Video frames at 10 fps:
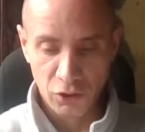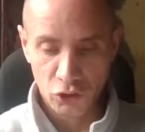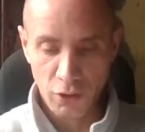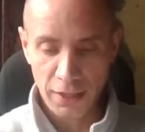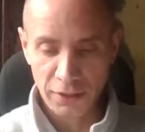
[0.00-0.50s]

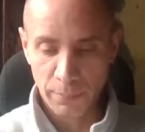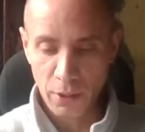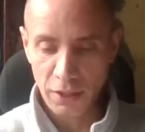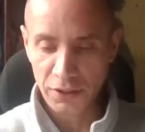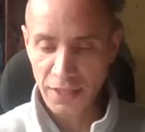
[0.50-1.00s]
strategy.
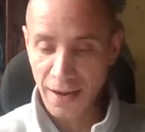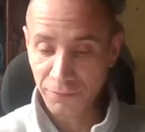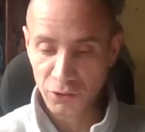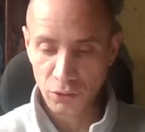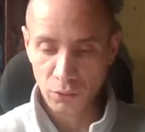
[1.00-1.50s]
Parties
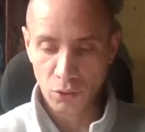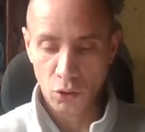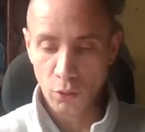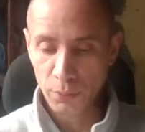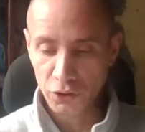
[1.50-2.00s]
have to,
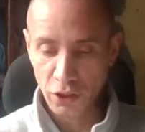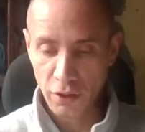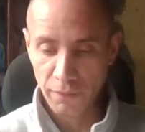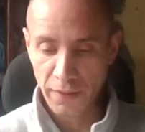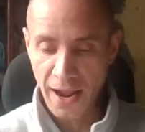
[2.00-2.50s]
or
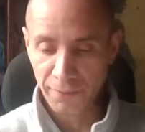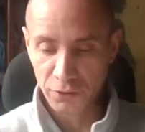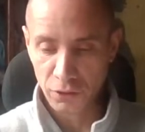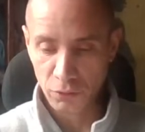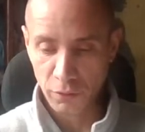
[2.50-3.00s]
preserve they
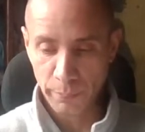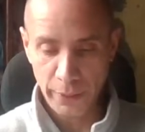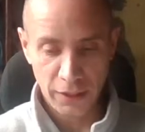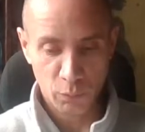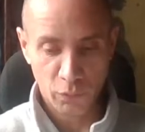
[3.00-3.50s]
have to,
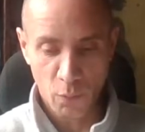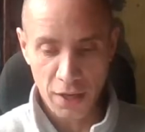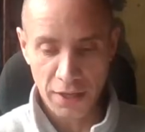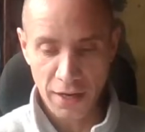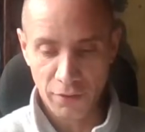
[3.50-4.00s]
compete with
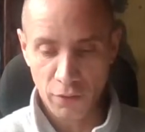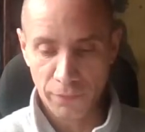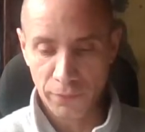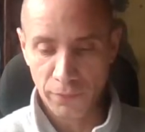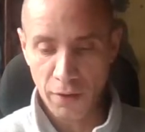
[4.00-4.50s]
one
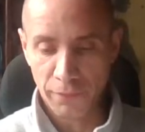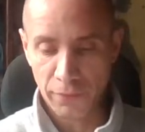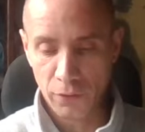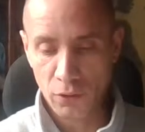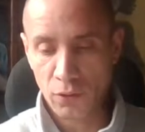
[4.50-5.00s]
another
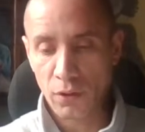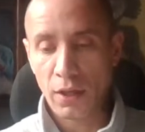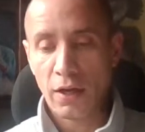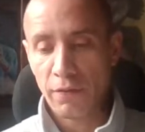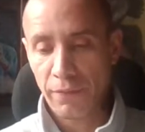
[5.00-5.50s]
for
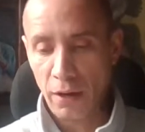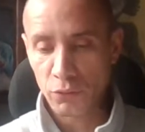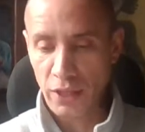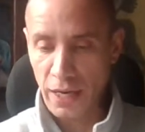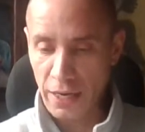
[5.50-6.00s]

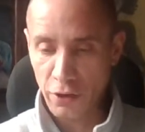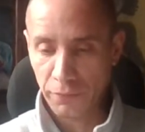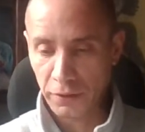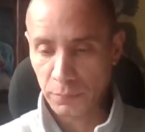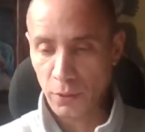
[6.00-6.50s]
votes and
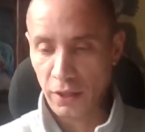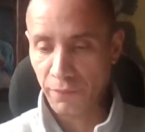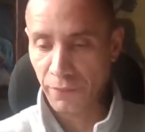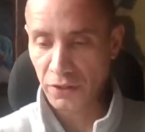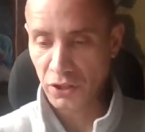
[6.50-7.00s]
office by
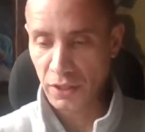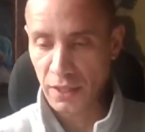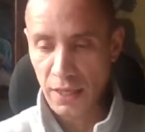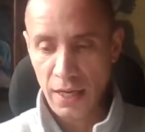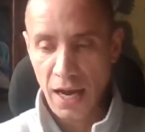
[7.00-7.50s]

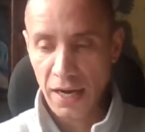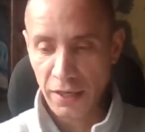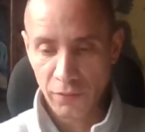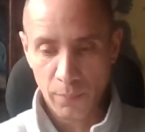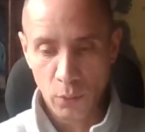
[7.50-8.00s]
convincing
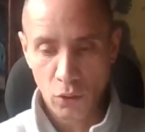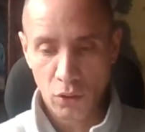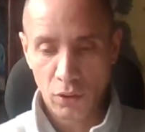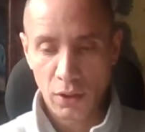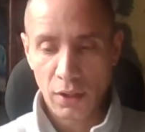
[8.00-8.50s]
an even
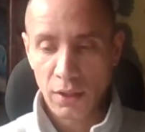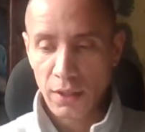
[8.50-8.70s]
more